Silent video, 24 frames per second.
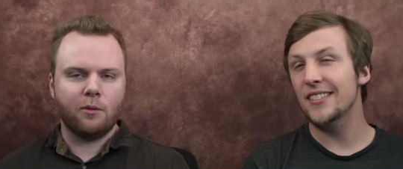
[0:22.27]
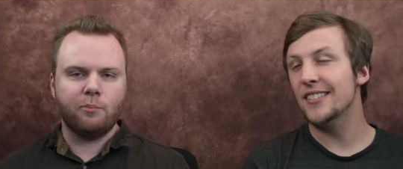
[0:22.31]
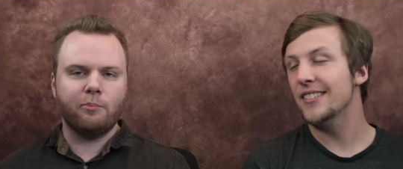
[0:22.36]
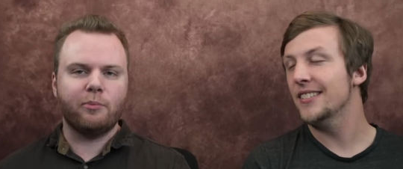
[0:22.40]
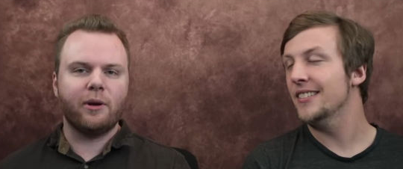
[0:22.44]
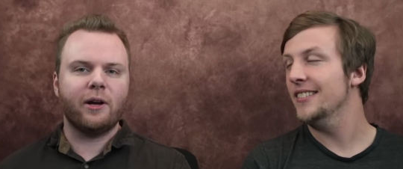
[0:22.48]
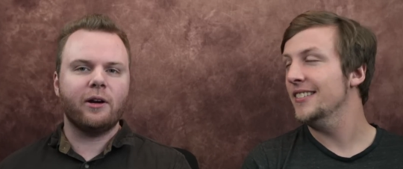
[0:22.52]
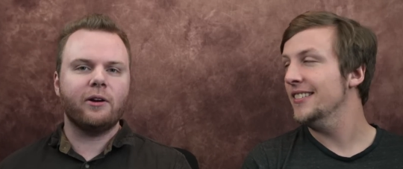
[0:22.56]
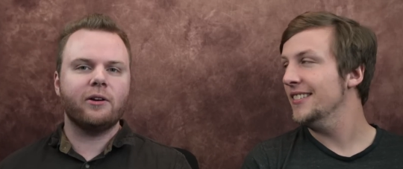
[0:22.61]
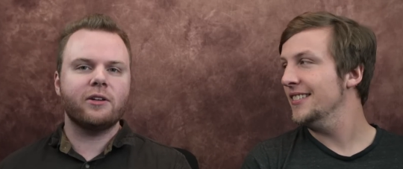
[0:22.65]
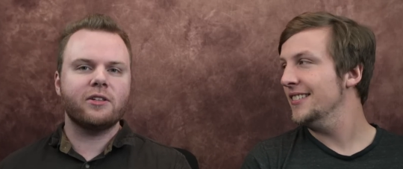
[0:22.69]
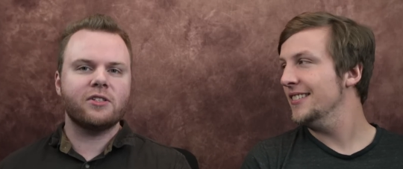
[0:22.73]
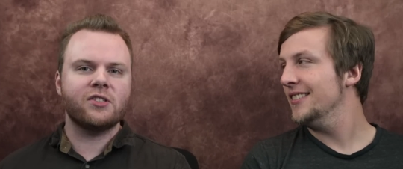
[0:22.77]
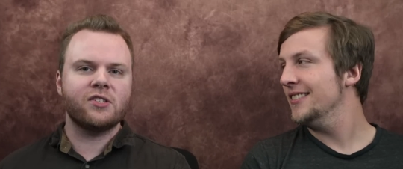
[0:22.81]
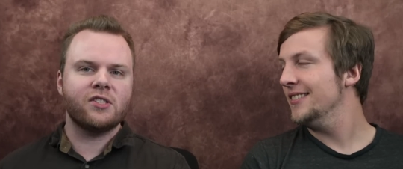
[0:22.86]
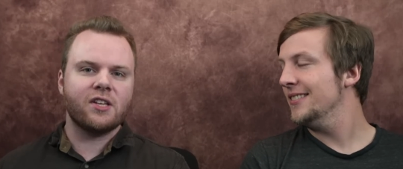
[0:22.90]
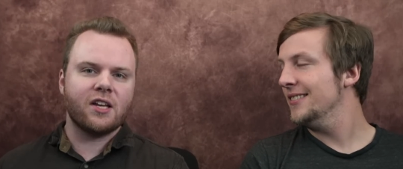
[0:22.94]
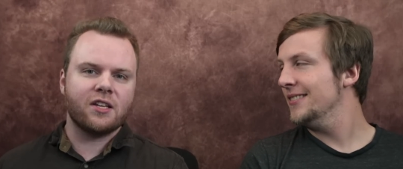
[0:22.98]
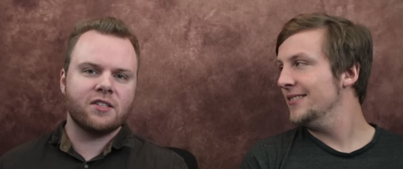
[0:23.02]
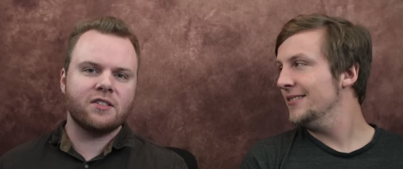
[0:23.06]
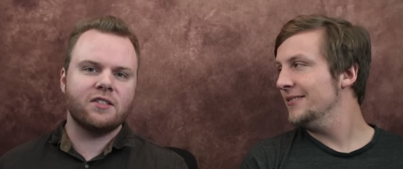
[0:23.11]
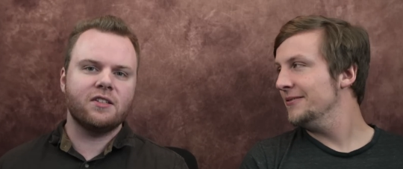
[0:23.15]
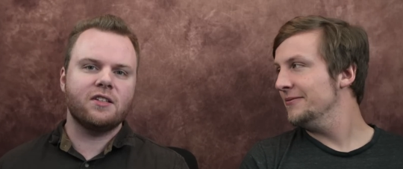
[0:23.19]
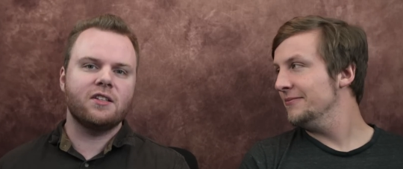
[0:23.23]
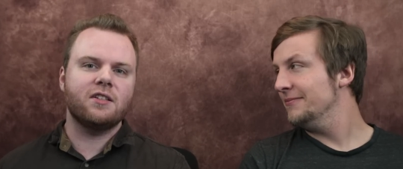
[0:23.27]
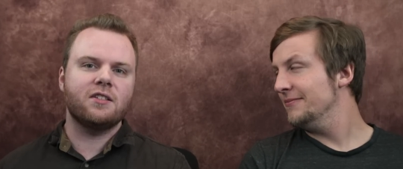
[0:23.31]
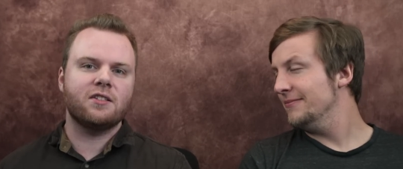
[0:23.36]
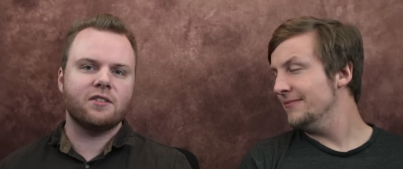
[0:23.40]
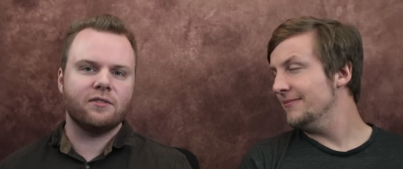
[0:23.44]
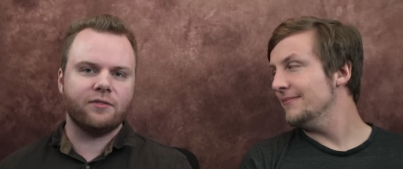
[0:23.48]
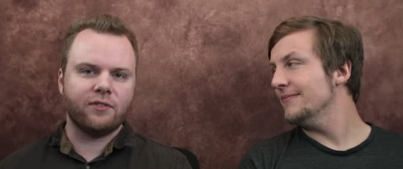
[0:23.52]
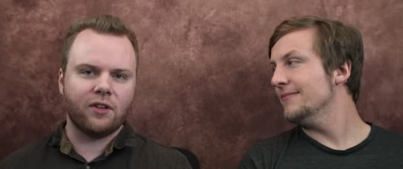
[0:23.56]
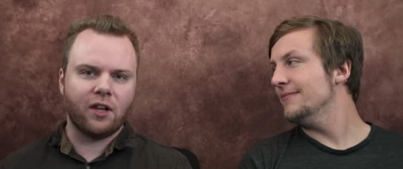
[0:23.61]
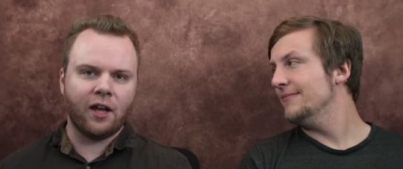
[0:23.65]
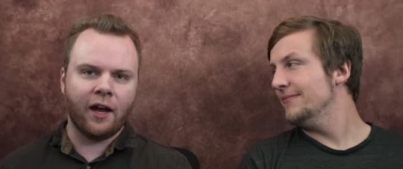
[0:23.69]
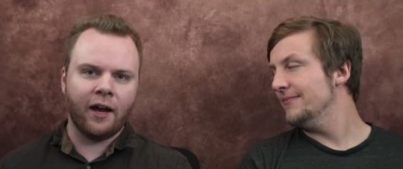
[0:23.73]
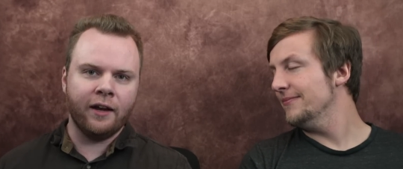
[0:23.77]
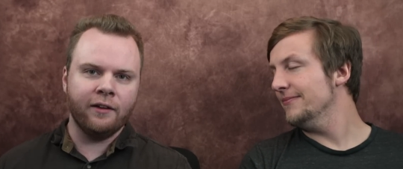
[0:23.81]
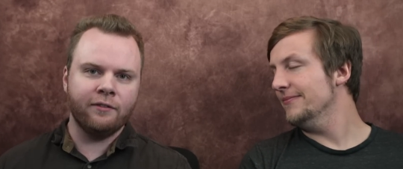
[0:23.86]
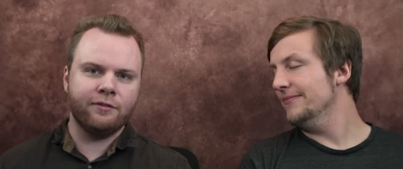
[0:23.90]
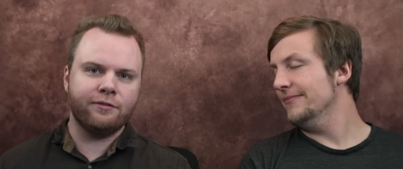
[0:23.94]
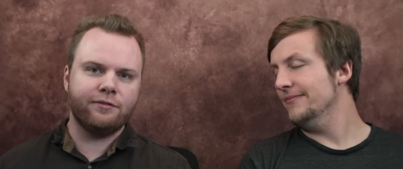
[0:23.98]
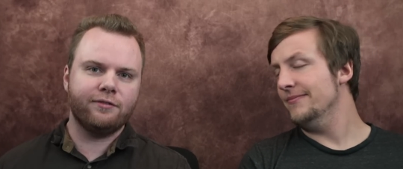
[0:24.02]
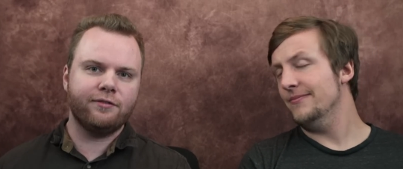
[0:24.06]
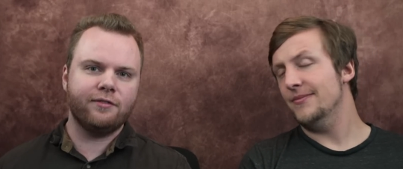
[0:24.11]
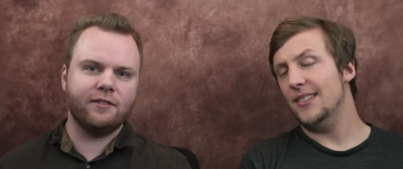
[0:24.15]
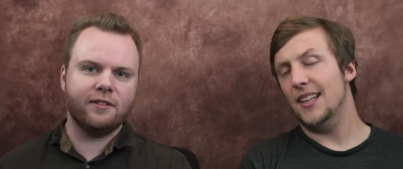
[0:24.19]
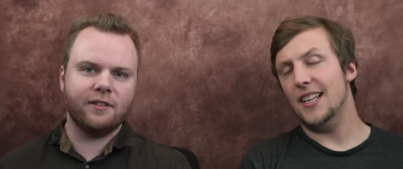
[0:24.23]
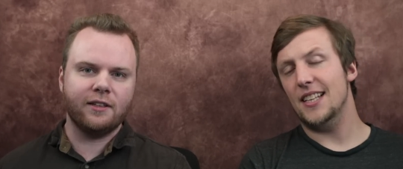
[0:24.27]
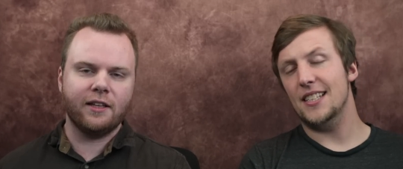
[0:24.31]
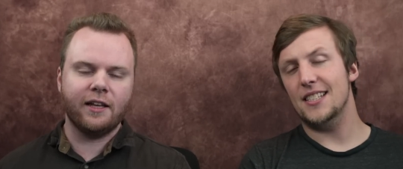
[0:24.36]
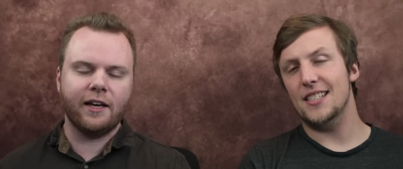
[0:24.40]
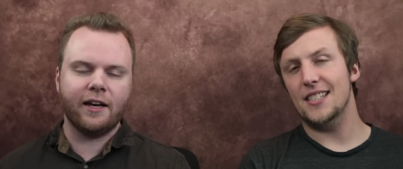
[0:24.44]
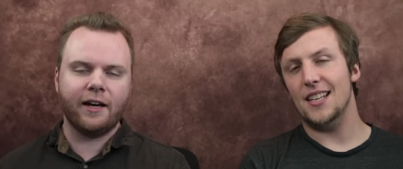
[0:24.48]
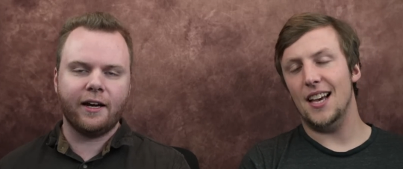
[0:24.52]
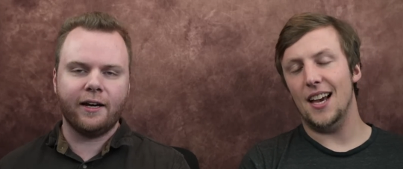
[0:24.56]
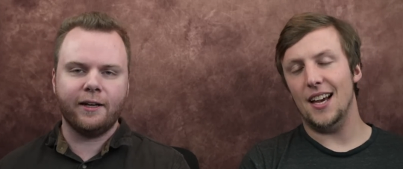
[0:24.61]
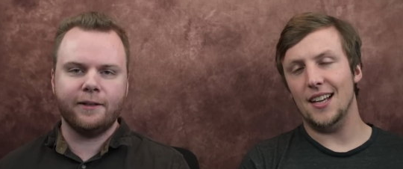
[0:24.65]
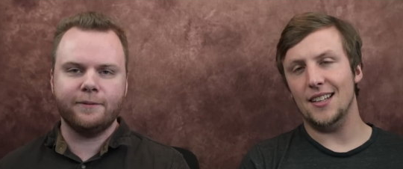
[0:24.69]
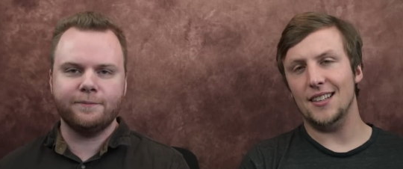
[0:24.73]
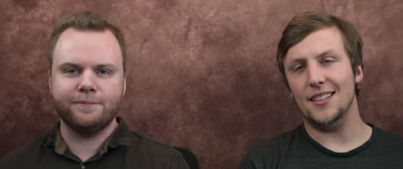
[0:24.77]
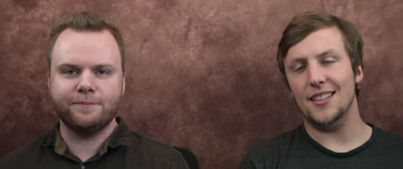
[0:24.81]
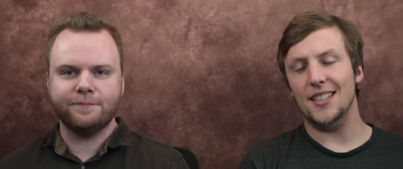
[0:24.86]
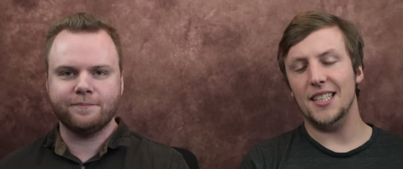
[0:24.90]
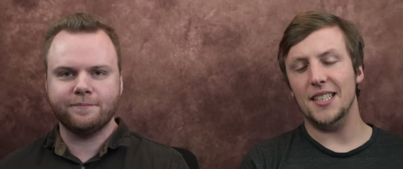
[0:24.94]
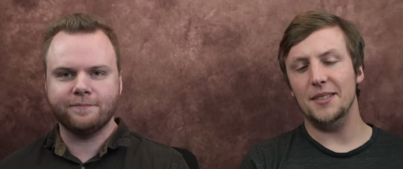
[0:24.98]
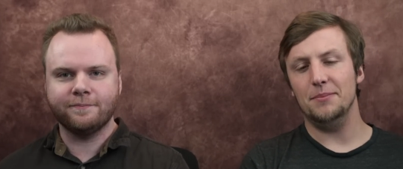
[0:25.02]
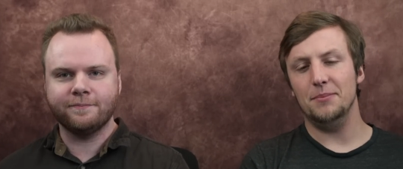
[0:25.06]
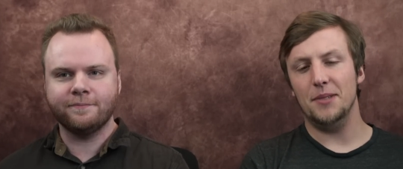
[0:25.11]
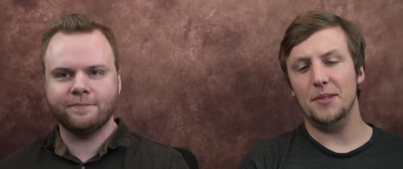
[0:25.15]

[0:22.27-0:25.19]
Speaker 1: The bare necessities of life. Mm-hmm. Exactly. Yeah.